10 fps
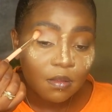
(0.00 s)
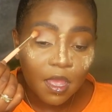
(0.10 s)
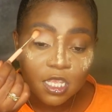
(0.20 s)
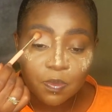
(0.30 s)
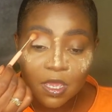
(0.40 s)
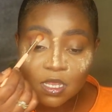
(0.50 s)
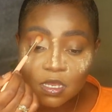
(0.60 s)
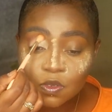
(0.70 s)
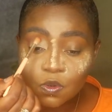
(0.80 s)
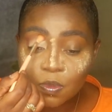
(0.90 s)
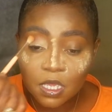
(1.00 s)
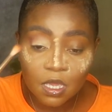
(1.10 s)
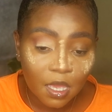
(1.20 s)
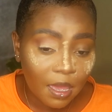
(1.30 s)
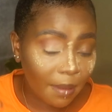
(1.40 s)
I expected it to be.
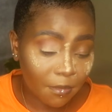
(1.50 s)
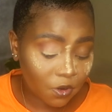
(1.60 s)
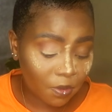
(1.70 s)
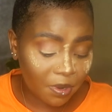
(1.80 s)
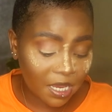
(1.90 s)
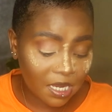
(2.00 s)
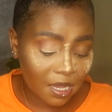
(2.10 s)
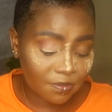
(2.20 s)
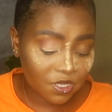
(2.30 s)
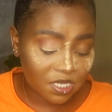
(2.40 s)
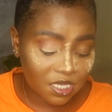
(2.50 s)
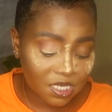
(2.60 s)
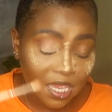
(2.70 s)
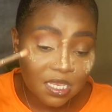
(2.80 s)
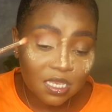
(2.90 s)
I'm not complaining, I'm just
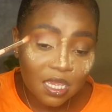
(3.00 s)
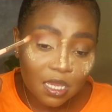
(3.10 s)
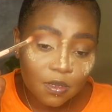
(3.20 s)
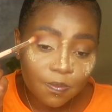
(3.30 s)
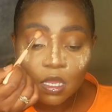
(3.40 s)
stating.